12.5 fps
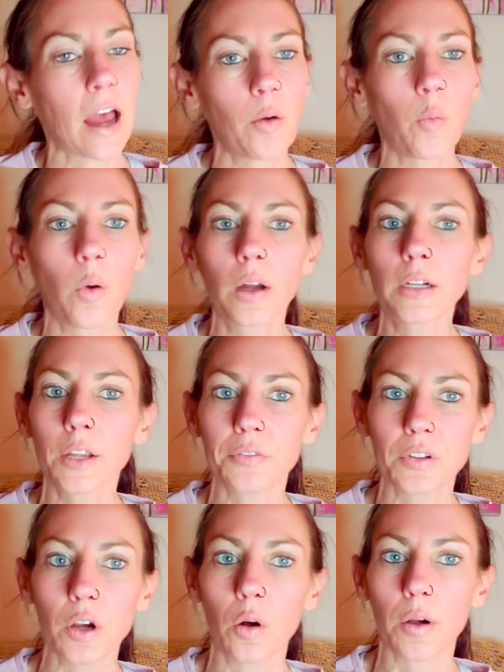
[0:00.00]
Get one
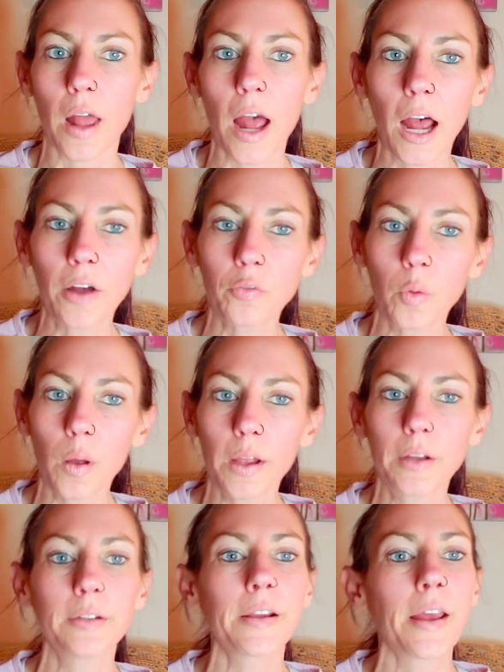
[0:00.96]
if you don't have
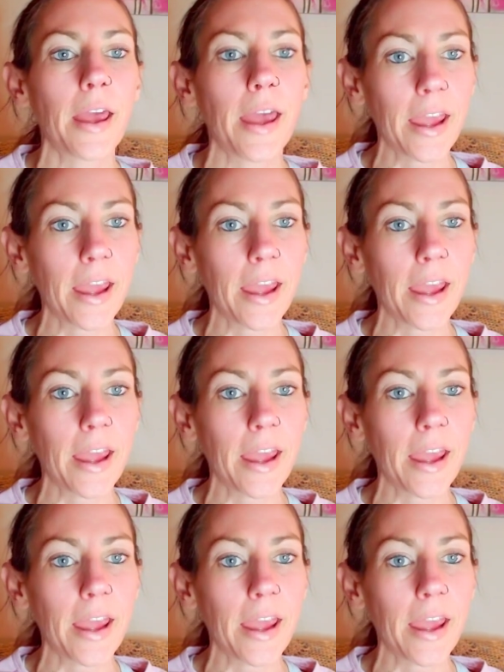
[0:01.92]
one,